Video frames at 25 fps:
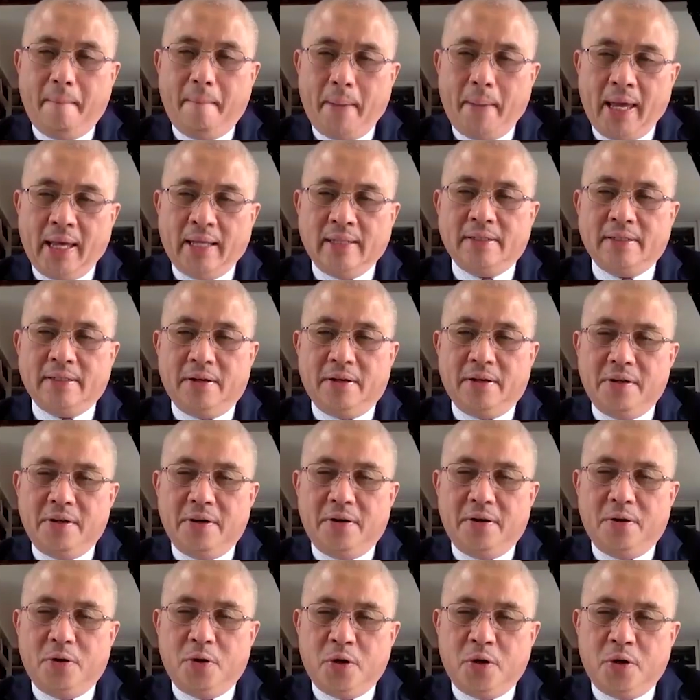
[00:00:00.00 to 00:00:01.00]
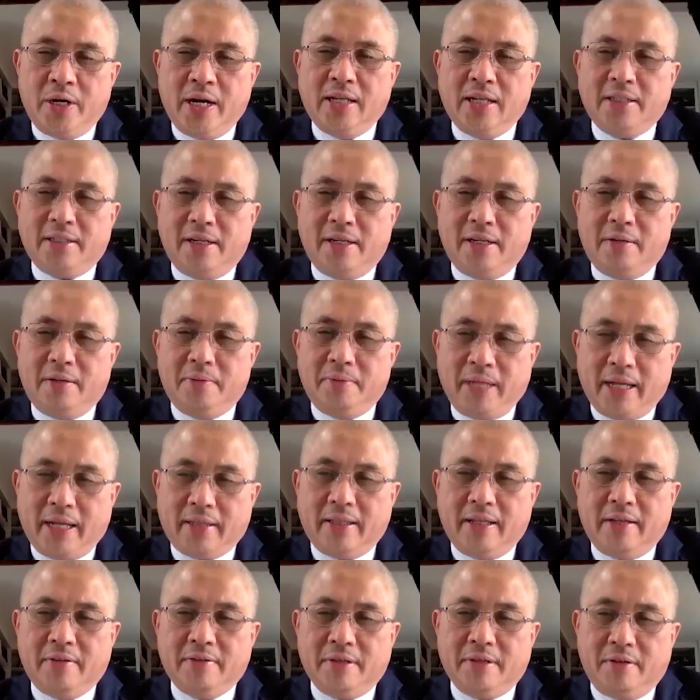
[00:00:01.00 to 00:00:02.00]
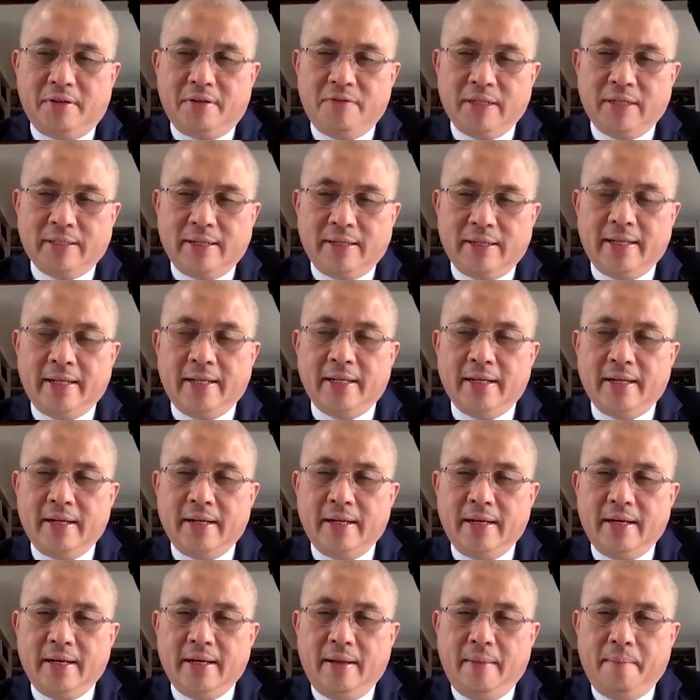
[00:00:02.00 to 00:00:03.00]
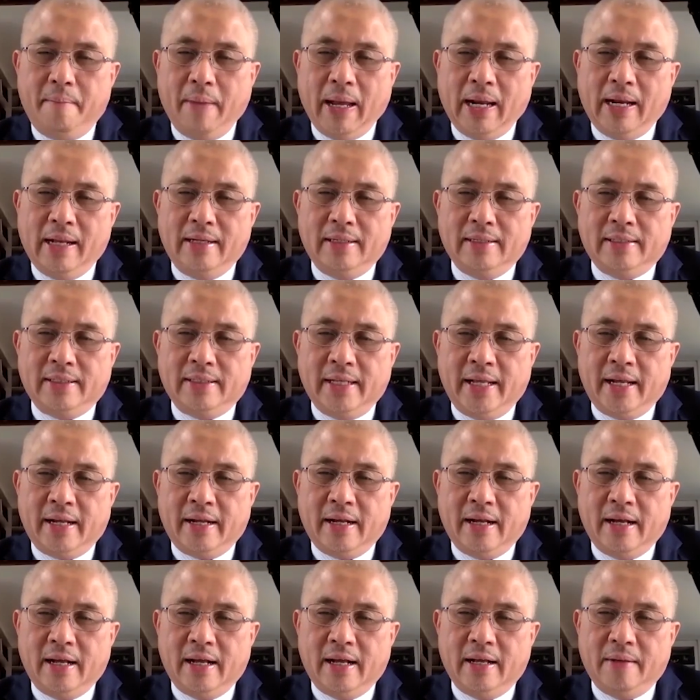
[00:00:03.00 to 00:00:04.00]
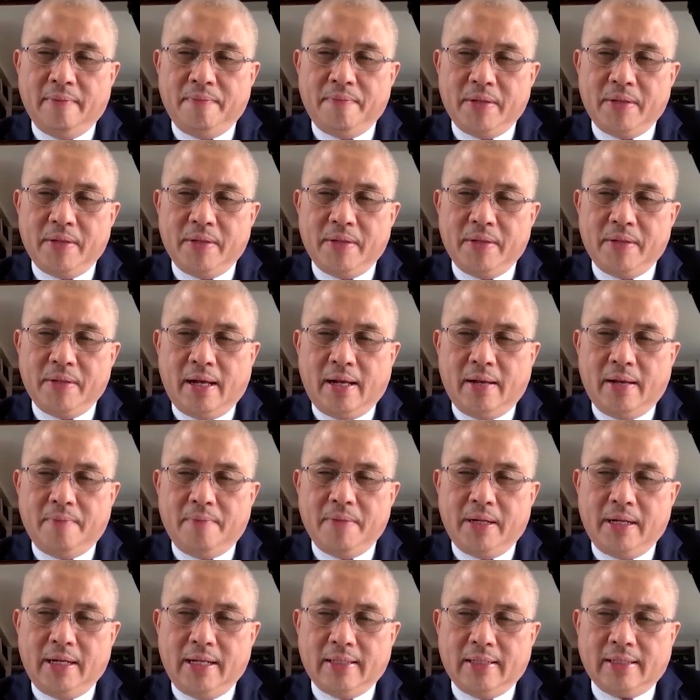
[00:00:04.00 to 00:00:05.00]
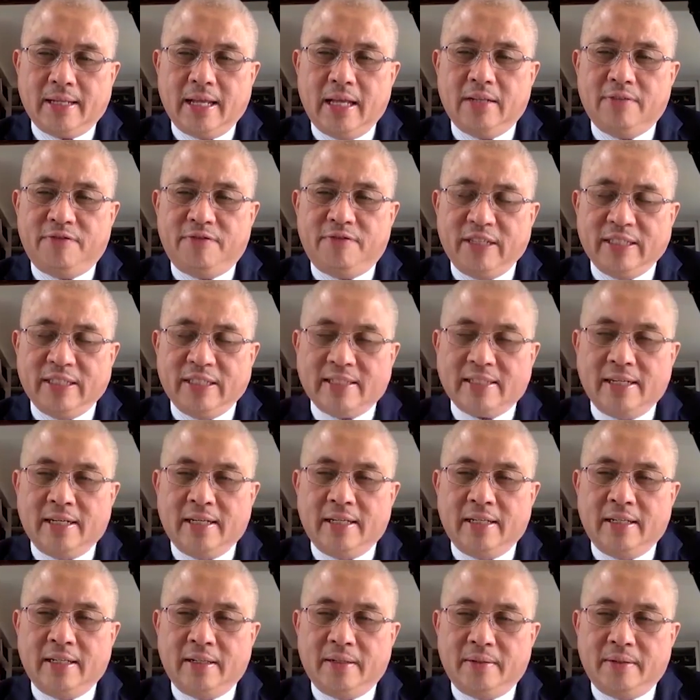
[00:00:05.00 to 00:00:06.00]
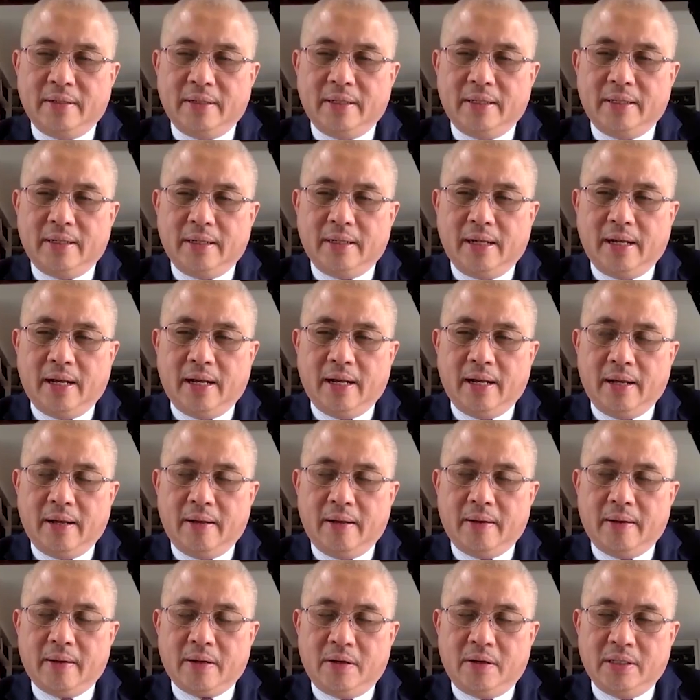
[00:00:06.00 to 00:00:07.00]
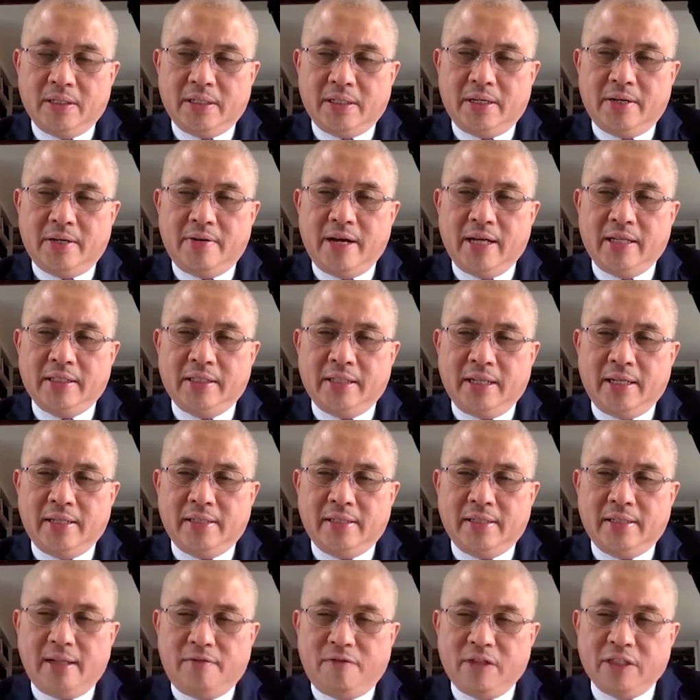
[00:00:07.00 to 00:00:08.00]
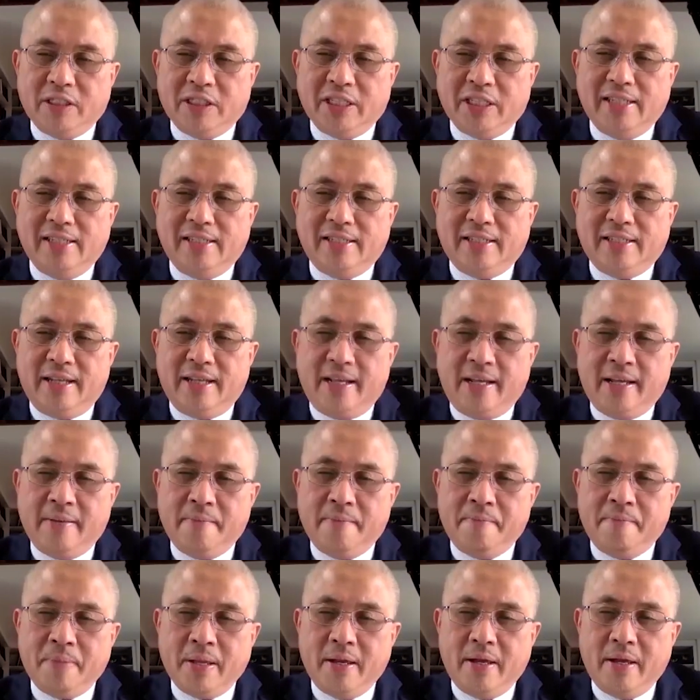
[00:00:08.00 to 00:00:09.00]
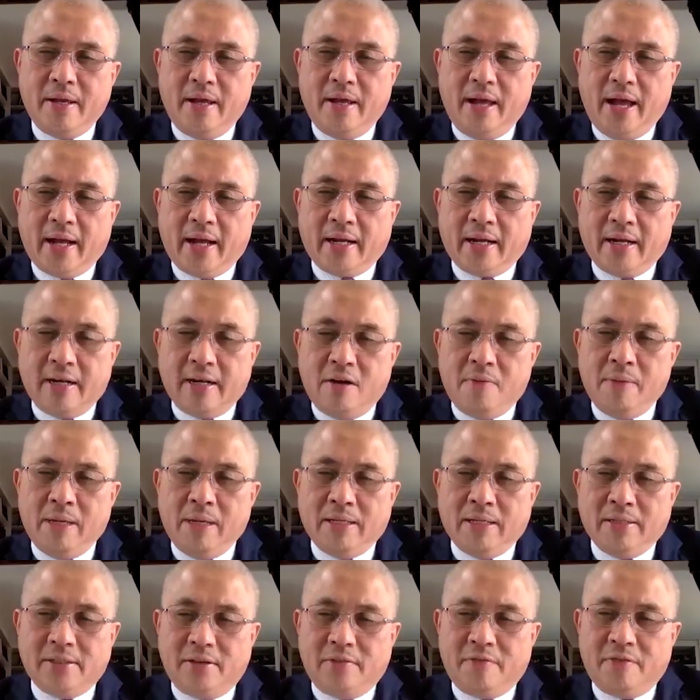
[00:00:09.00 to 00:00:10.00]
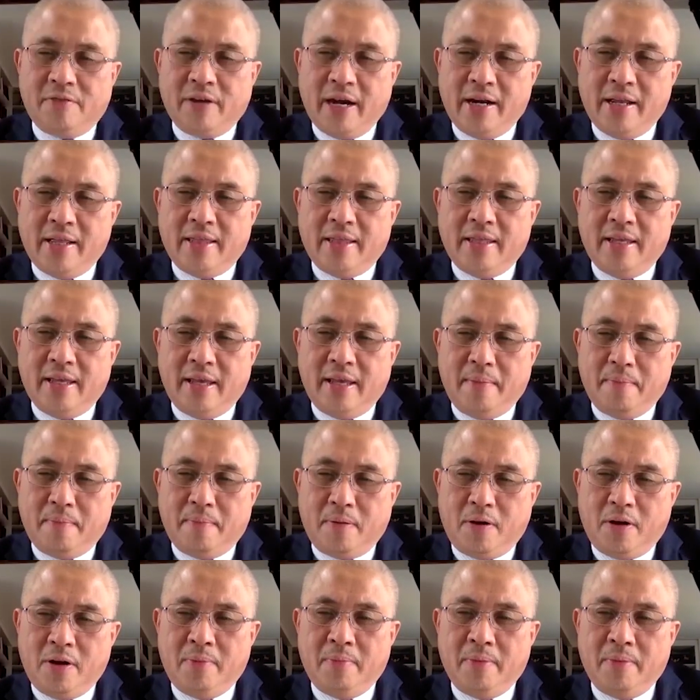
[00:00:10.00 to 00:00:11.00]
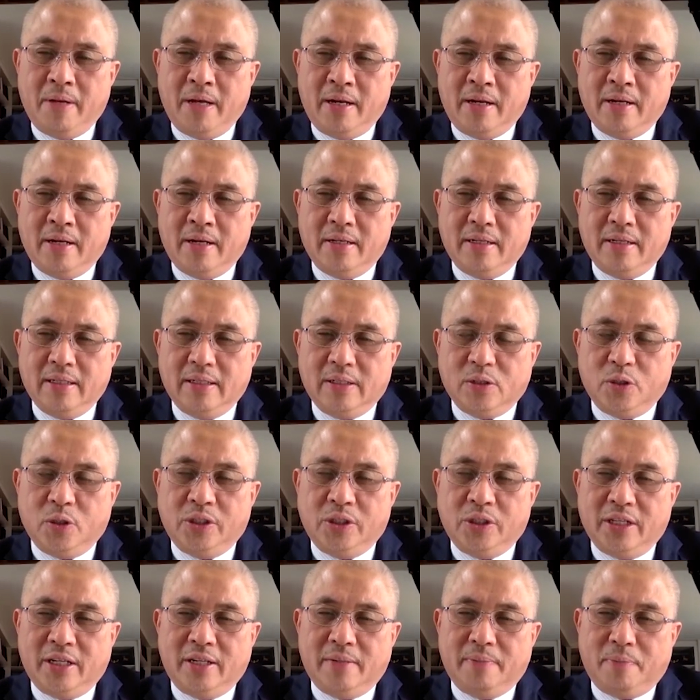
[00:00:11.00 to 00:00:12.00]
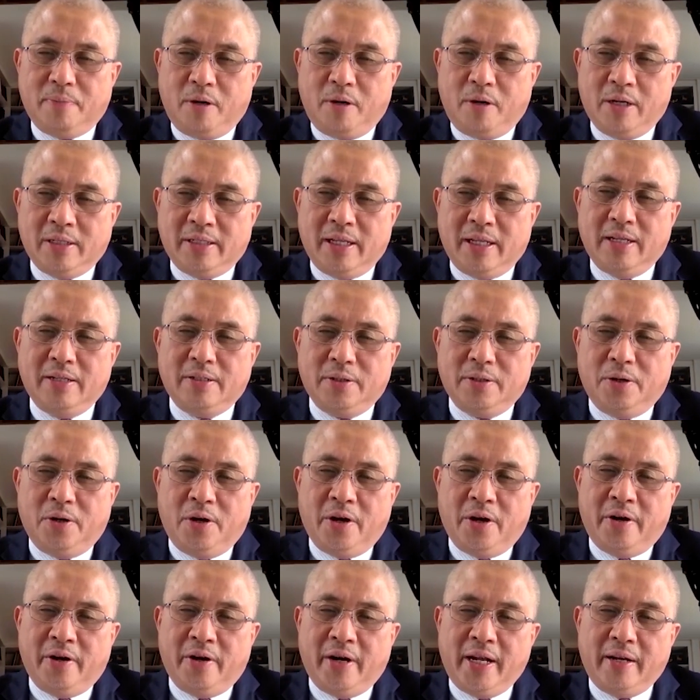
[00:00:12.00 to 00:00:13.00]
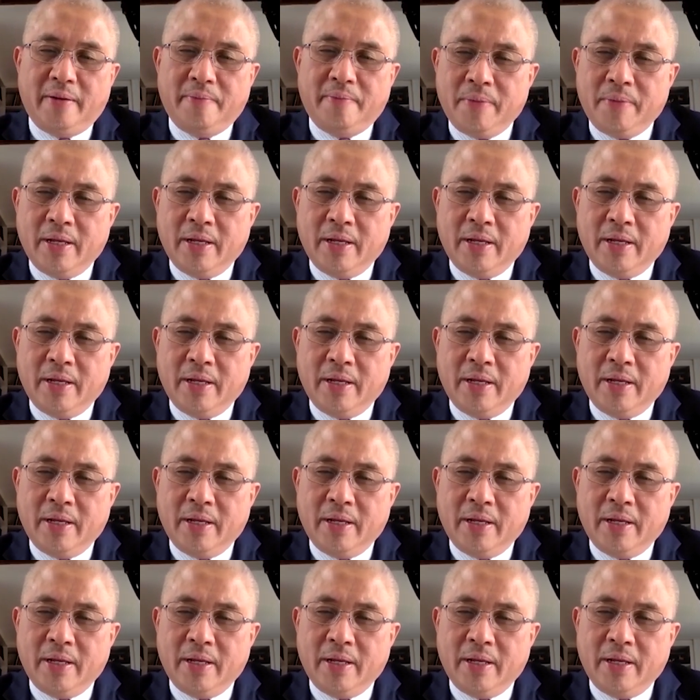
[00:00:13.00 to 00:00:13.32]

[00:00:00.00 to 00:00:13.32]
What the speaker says: based on your own national objectives, obviously. Balancing, in this case, fiscal considerations, efficiency, economic sovereignty, employment, social policy, and so on, right?